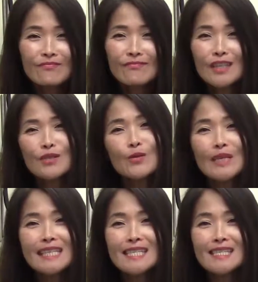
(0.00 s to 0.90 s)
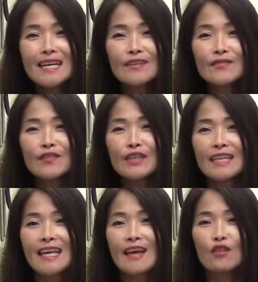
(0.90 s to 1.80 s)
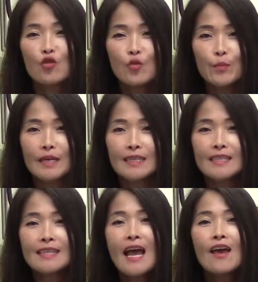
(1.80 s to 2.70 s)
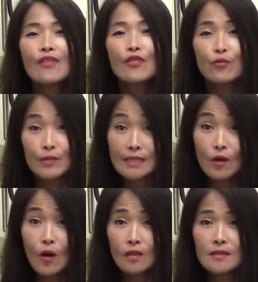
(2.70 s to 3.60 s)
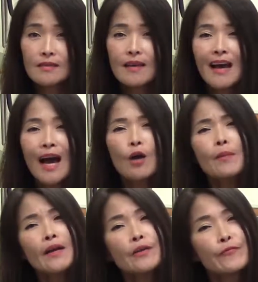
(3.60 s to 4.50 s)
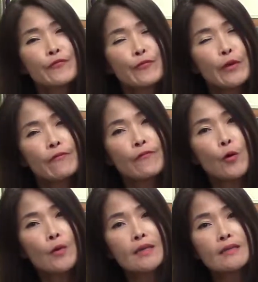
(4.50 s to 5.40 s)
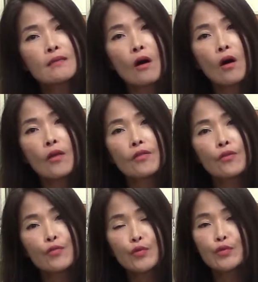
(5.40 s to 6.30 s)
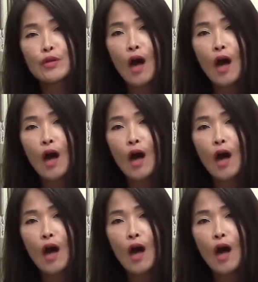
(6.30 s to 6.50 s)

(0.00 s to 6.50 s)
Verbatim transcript: So instead of looking at lupus, the result, how about if we focus on the root